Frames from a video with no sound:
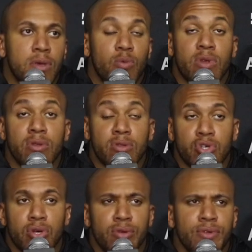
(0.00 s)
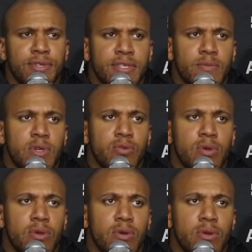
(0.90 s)
was not a short notice, but
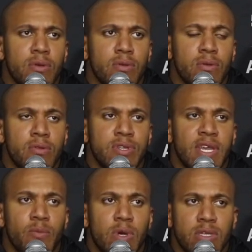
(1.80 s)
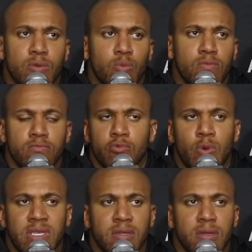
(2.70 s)
the time was
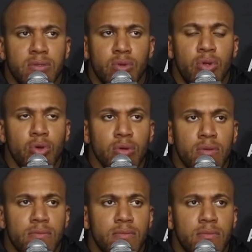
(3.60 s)
not too long.